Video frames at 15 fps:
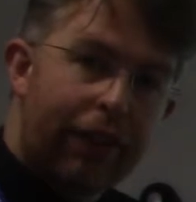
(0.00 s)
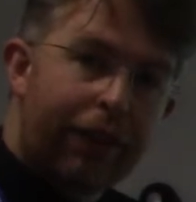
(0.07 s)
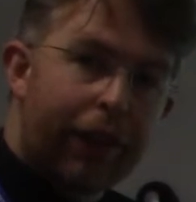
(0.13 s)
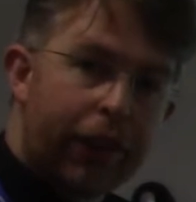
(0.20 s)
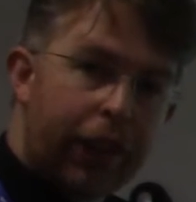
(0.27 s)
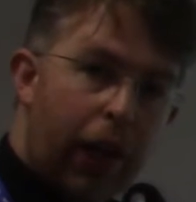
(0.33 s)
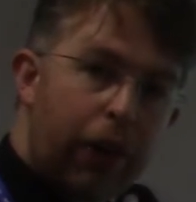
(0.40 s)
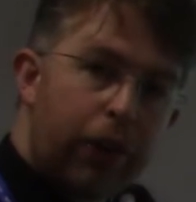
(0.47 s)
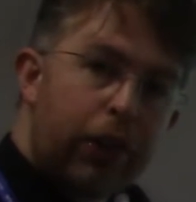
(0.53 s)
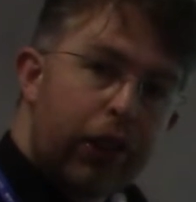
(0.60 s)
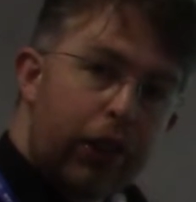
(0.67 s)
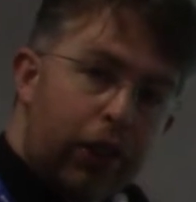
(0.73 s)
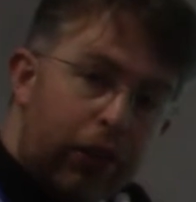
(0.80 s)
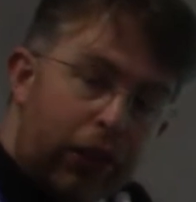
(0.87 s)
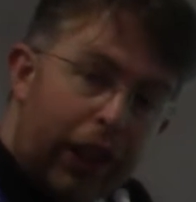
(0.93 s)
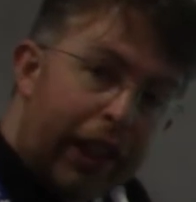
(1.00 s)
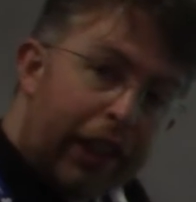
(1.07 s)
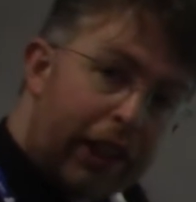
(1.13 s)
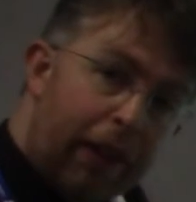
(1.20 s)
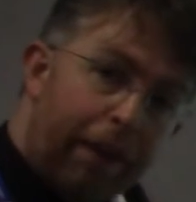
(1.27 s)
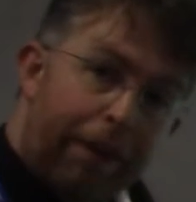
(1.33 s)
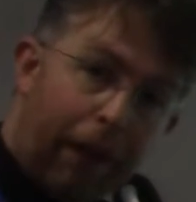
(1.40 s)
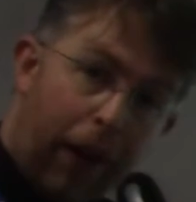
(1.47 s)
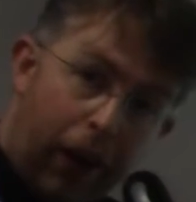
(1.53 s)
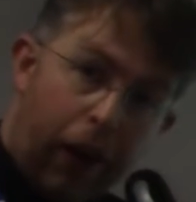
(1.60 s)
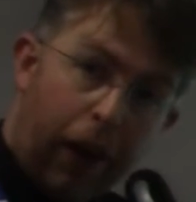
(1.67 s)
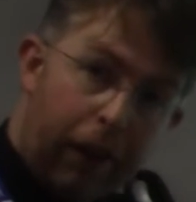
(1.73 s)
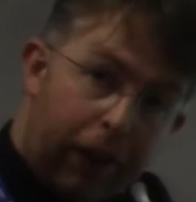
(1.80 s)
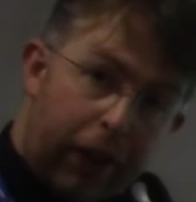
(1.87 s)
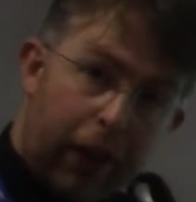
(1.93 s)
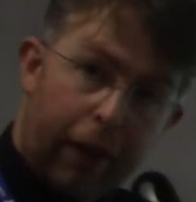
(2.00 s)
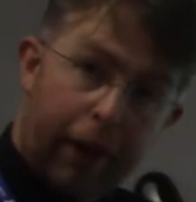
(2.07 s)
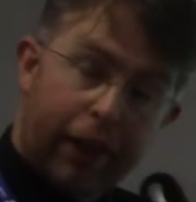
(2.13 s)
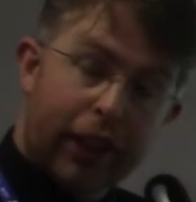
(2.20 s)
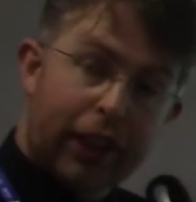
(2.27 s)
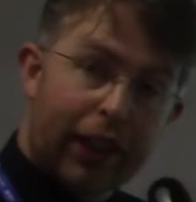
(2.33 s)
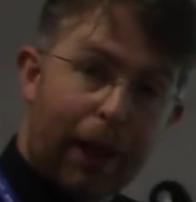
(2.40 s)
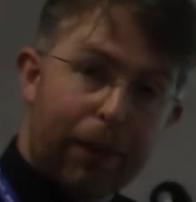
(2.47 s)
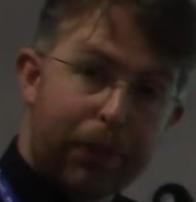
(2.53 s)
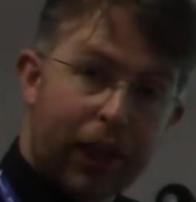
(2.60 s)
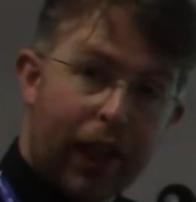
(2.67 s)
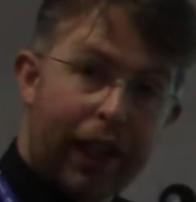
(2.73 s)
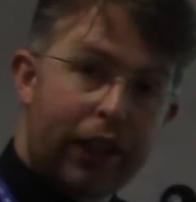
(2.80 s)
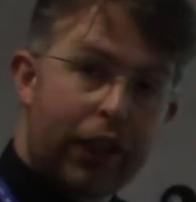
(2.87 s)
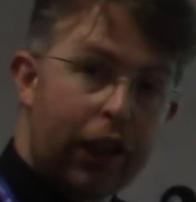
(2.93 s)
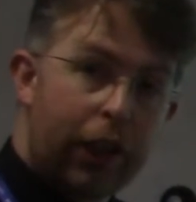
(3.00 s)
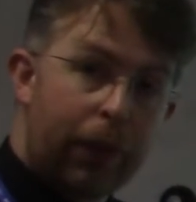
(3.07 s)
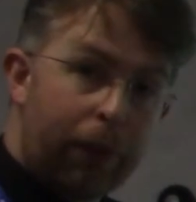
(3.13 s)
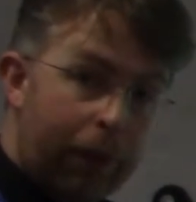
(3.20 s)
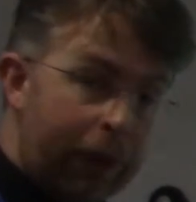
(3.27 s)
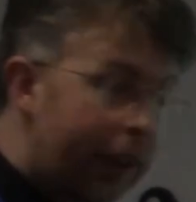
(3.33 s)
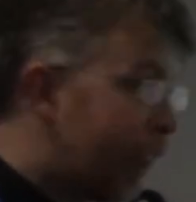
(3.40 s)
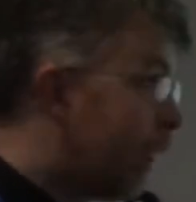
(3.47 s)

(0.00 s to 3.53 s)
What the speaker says: If you don't, you'll need to follow the steps that I do with the